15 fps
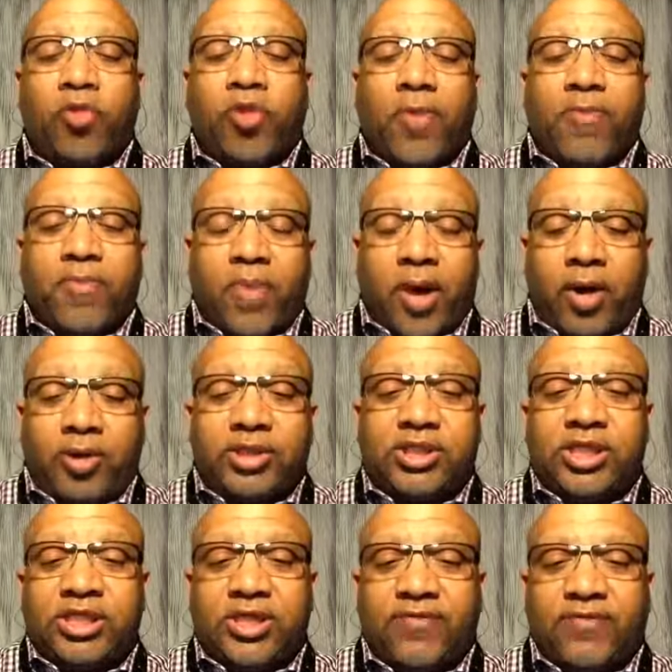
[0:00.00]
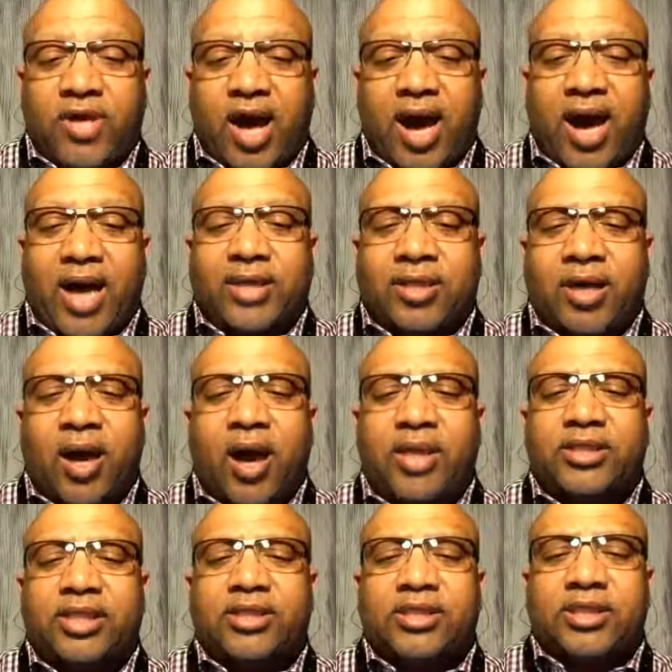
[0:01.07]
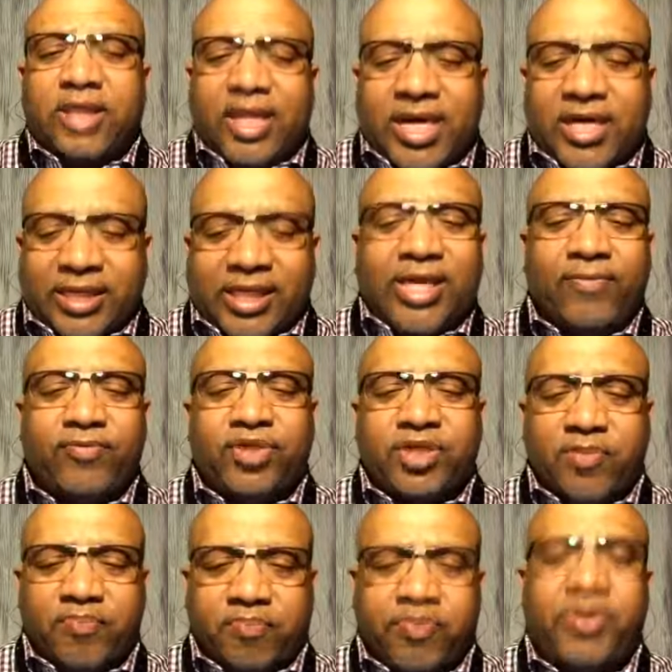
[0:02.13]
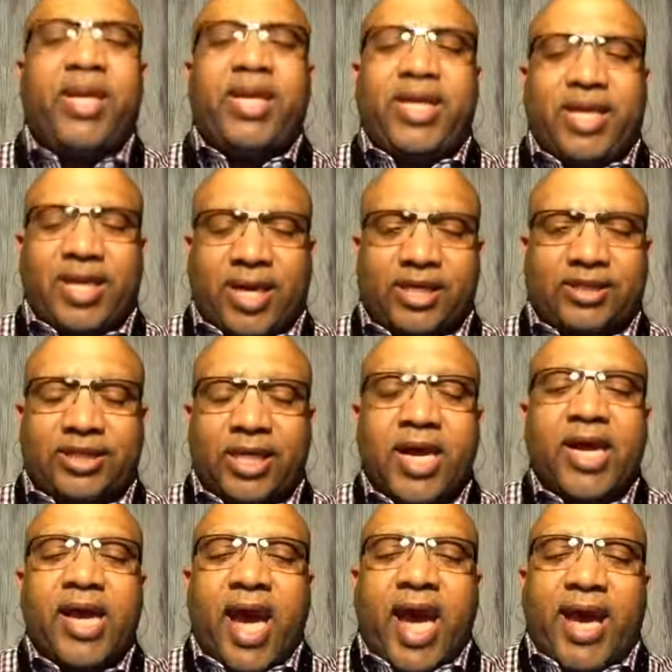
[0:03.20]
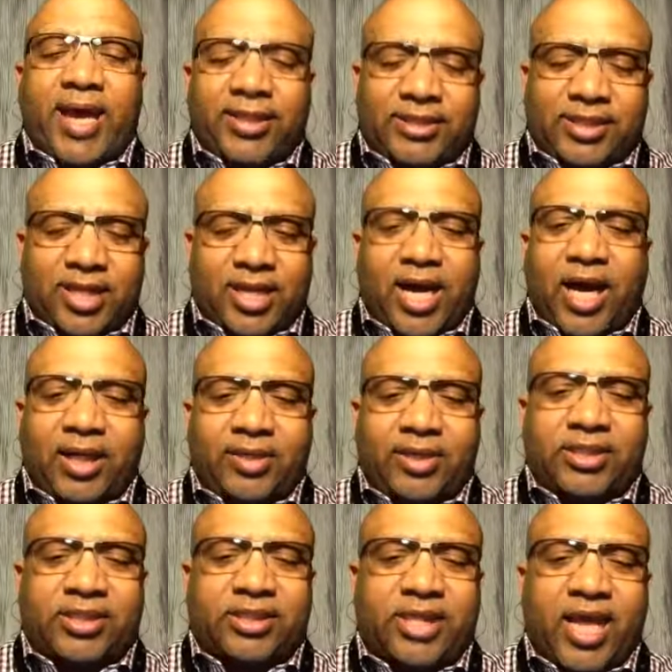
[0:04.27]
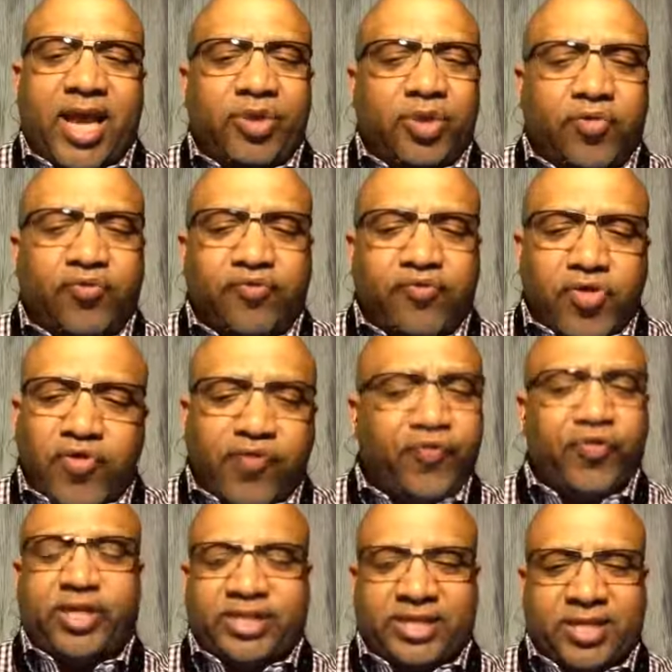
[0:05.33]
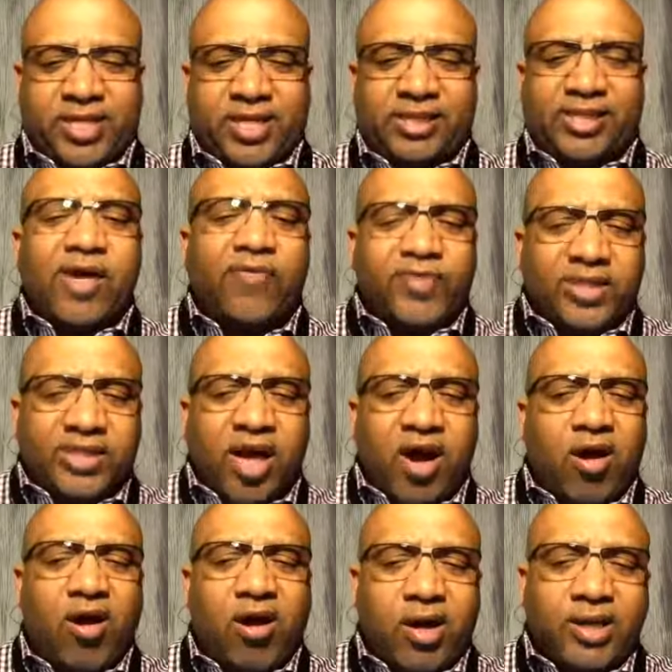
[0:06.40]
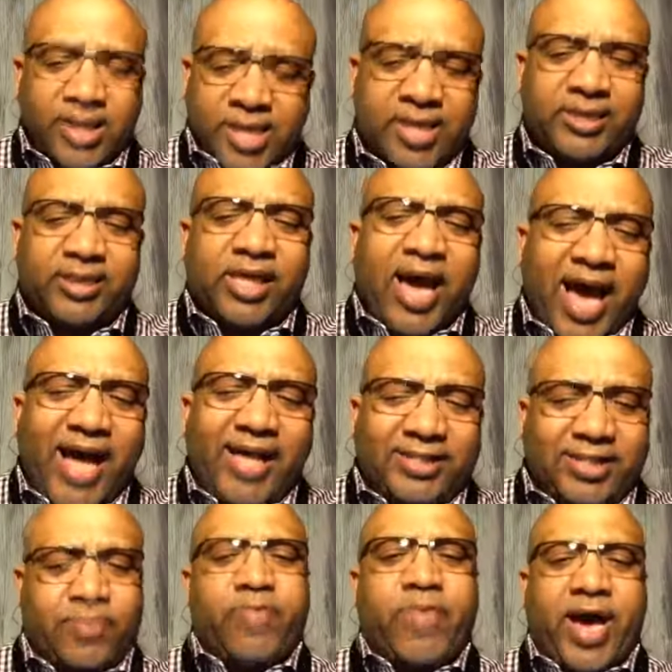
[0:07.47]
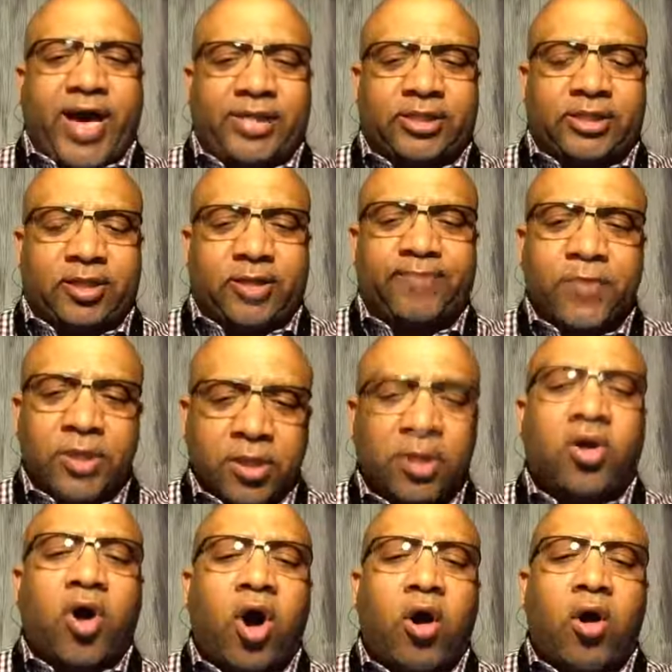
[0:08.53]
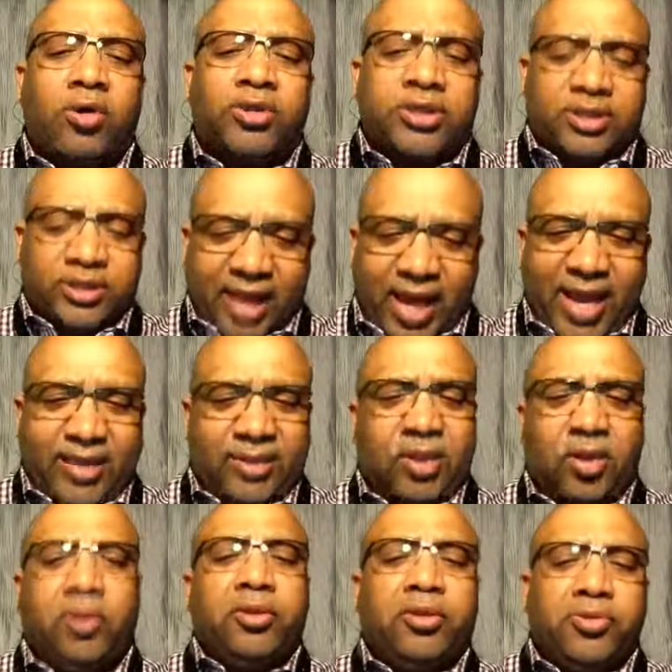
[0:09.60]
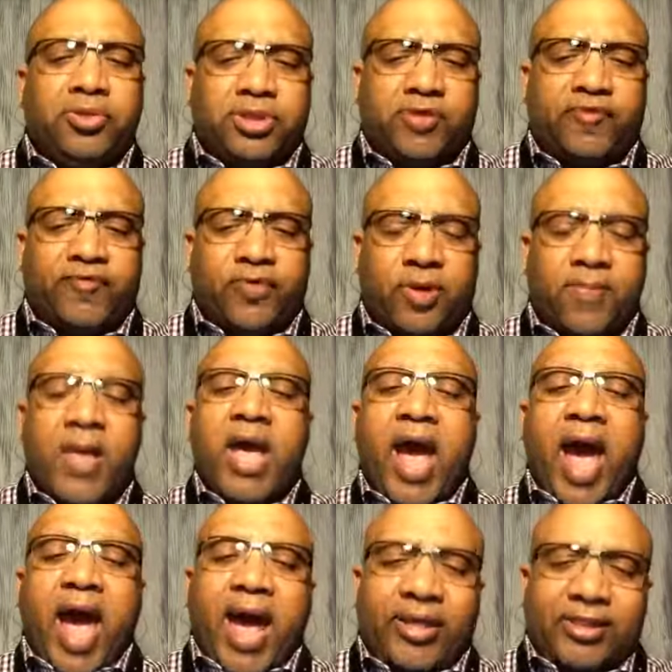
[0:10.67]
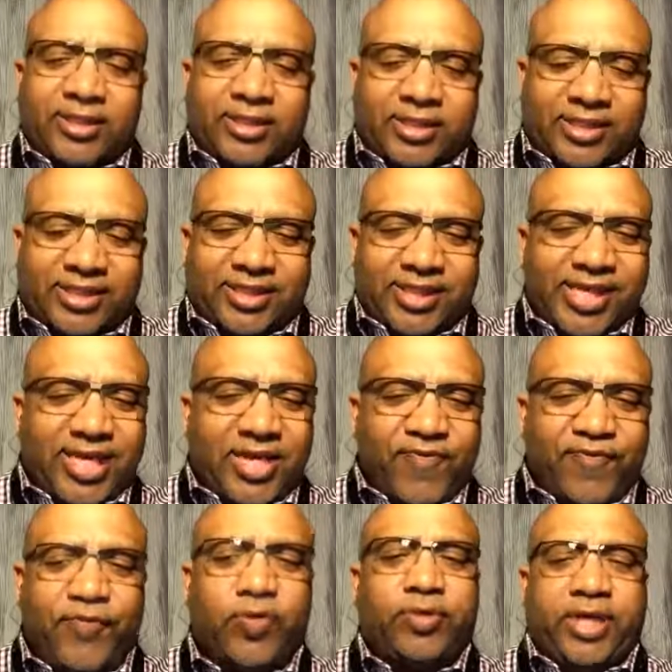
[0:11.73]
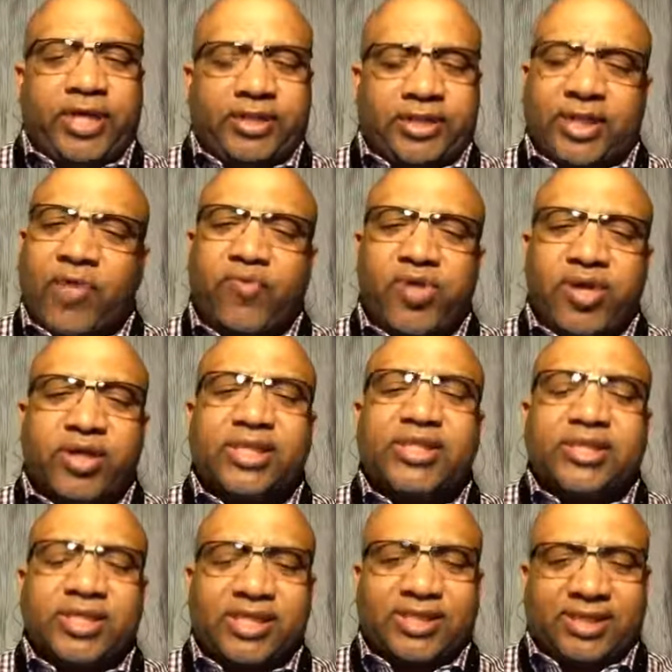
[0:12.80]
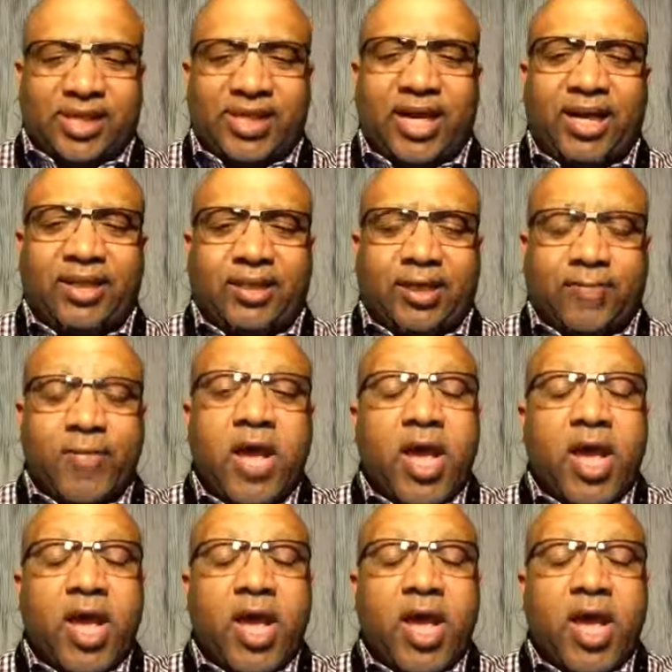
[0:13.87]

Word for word: The mercies of God causes uh, him to pity us and to understand the ruthlessness of this hard taskmaster called Satan and Lucifer and sinfulness that we are existing under.